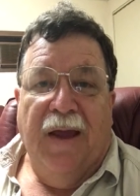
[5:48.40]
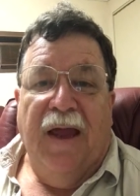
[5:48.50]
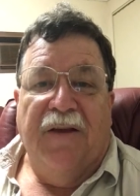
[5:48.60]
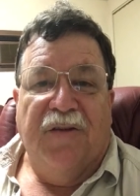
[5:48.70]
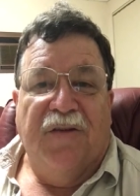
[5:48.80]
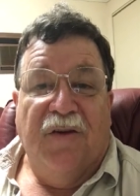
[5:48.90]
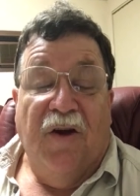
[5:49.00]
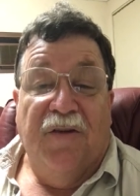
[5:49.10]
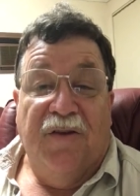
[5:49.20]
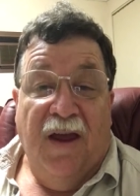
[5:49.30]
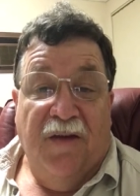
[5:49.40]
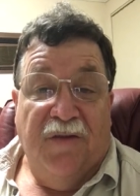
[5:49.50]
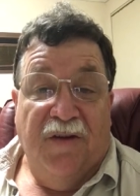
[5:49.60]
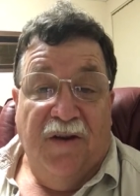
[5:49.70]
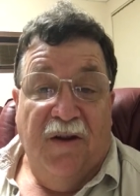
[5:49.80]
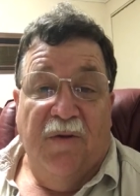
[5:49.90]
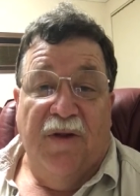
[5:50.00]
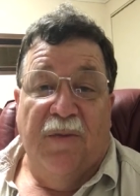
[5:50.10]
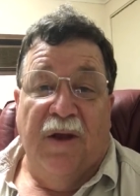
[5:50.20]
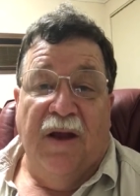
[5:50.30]
exercise to have to deal with
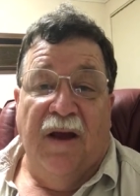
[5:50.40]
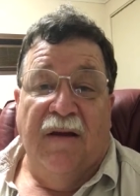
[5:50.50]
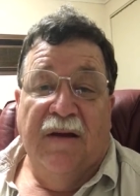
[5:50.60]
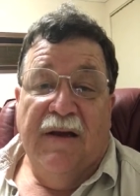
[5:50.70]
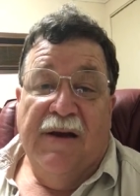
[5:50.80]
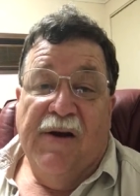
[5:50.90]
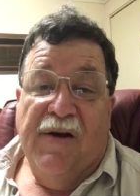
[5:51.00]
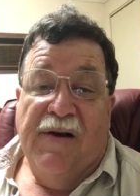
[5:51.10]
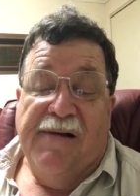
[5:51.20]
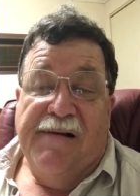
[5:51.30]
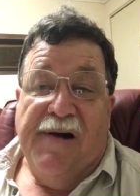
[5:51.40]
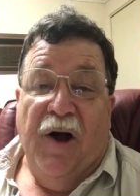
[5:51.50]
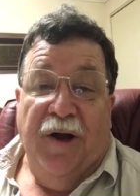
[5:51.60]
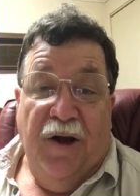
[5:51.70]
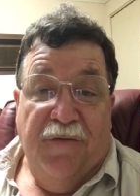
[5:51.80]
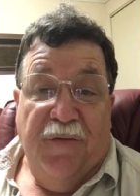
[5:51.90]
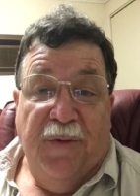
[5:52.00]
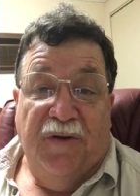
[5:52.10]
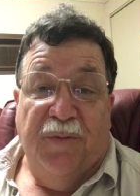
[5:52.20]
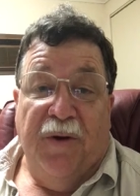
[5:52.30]
the media. I know from
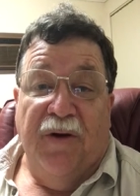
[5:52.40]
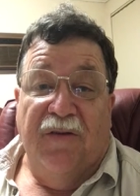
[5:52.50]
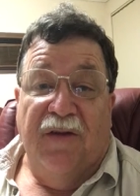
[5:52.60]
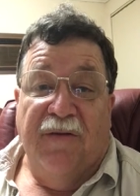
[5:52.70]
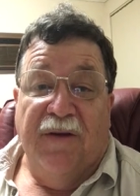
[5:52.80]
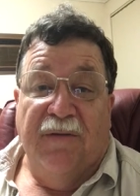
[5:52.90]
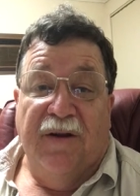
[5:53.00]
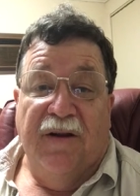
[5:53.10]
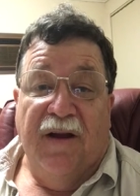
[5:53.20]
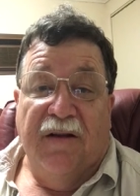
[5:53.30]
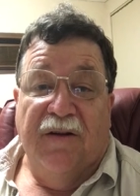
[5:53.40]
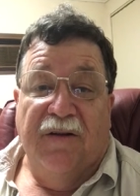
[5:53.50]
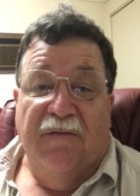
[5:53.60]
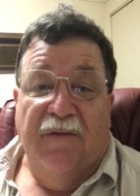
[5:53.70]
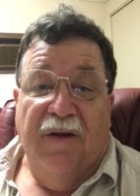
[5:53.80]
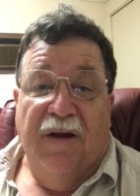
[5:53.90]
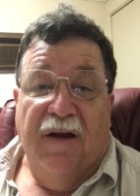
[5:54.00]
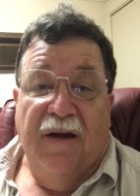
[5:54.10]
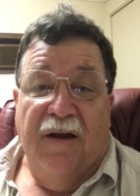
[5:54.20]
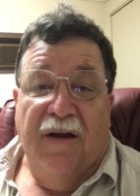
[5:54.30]
experience, having conducted
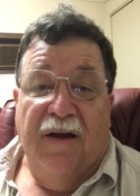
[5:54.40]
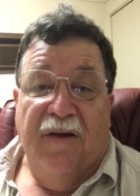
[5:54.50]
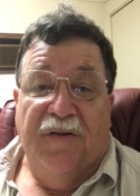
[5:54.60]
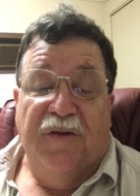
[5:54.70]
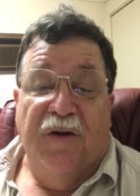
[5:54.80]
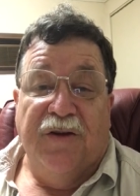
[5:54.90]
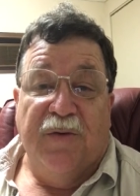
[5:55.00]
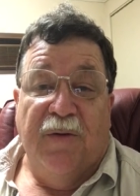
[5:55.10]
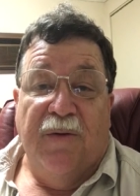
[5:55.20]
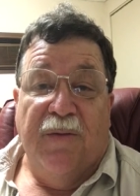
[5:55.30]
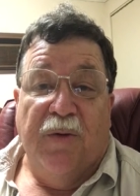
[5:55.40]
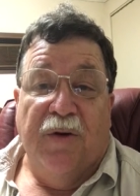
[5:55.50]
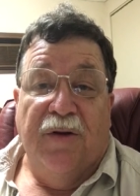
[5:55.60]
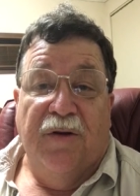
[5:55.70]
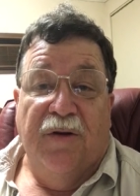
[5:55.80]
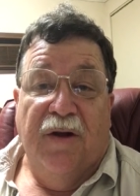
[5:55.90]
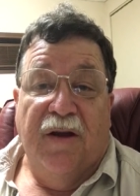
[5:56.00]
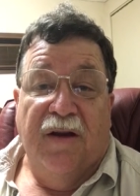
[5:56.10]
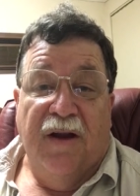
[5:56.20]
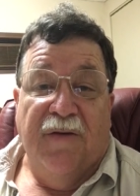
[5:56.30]
a search where we brought a
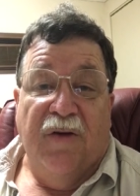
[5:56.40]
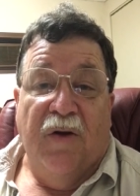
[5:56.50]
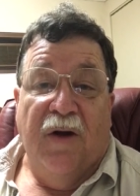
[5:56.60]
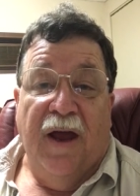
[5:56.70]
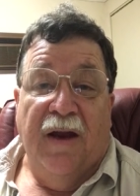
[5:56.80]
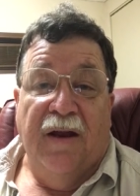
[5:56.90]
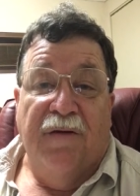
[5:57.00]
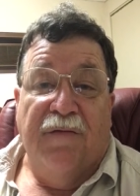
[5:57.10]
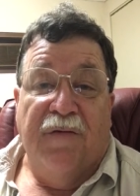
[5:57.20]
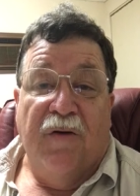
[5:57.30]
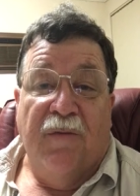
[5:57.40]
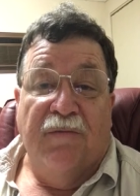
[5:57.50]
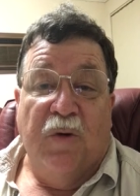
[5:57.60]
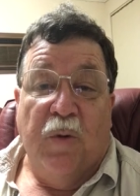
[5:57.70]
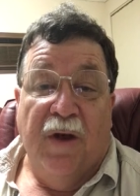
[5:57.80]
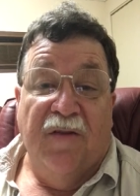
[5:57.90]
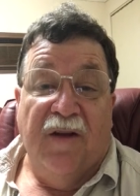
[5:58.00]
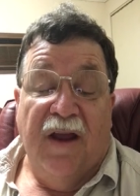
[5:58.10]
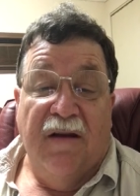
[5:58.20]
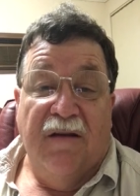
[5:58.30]
cadaver dog out here from
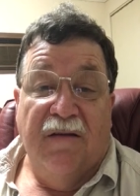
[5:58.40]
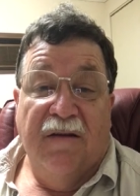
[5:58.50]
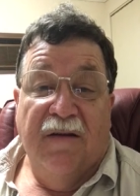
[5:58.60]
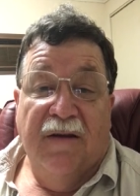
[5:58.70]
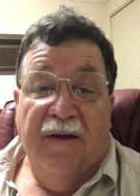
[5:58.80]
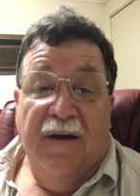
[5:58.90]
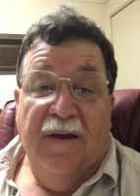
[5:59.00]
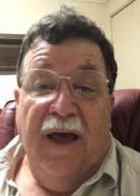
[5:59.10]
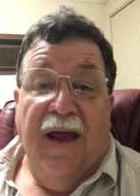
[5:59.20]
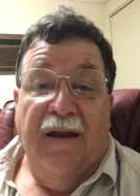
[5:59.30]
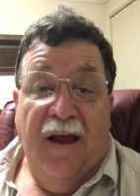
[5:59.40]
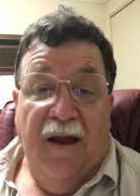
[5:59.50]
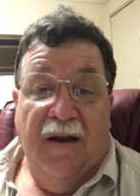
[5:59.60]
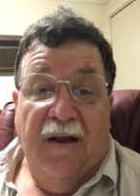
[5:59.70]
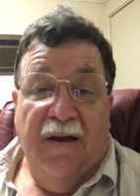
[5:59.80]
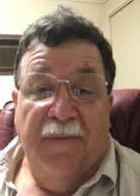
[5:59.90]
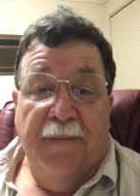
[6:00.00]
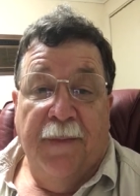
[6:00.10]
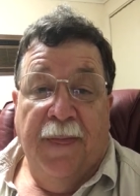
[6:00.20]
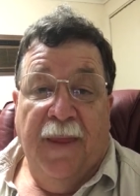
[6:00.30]
Queensland and a handler,
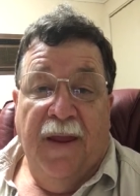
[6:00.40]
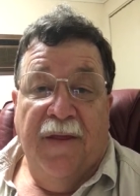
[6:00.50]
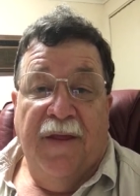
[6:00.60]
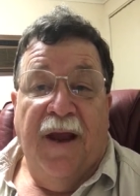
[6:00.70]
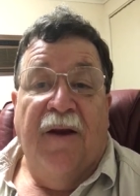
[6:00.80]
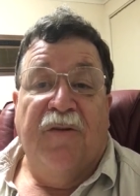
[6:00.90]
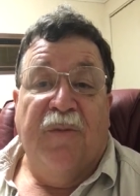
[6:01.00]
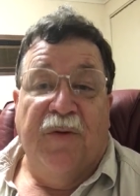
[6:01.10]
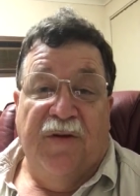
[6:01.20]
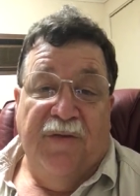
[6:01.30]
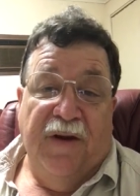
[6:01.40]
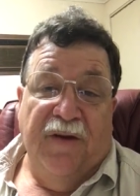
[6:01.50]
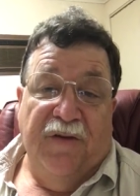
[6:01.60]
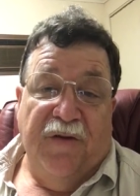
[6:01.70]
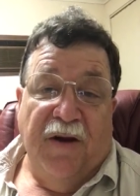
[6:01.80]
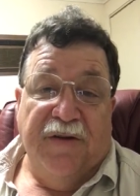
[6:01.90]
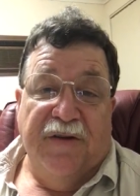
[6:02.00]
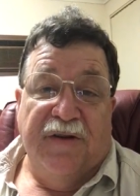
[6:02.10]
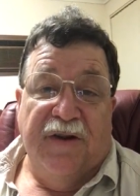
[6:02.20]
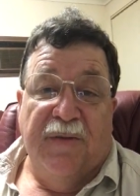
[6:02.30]
that our specific instructions to the